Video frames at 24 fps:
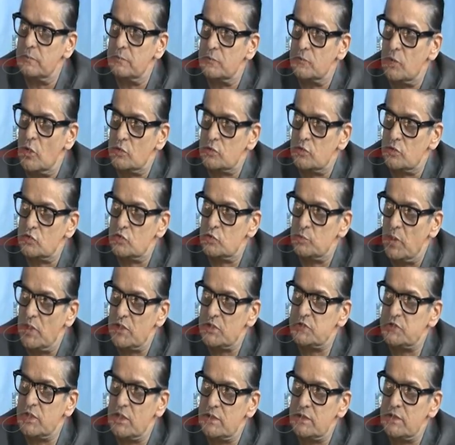Dr. Subhash
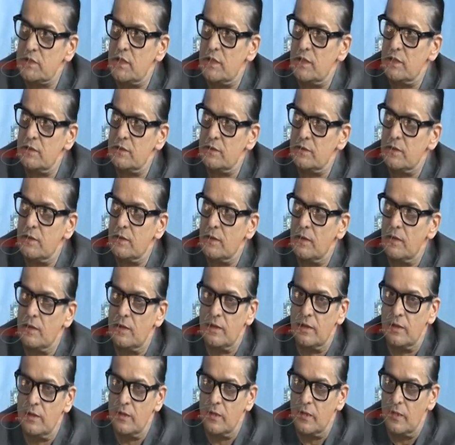Chandra
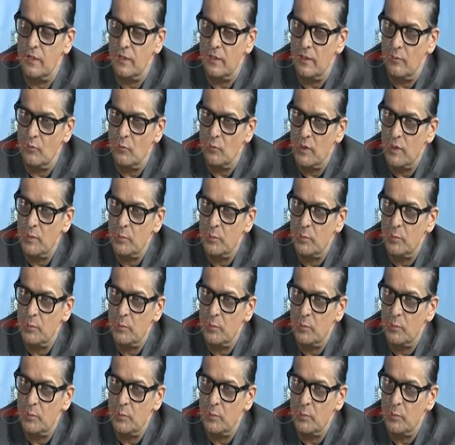will